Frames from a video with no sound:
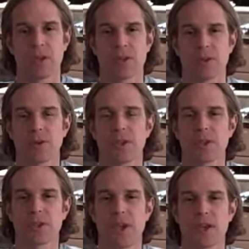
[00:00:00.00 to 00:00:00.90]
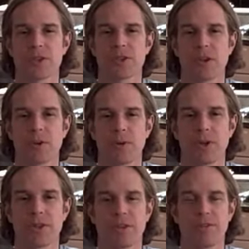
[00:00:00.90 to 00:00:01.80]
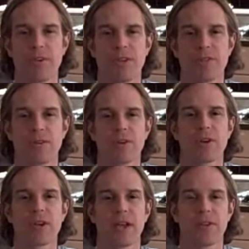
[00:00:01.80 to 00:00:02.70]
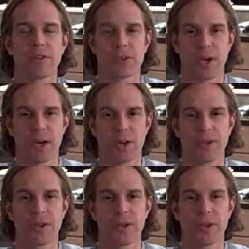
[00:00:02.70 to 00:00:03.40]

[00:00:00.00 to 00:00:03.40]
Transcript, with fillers: So let's kind of start with fever and the child.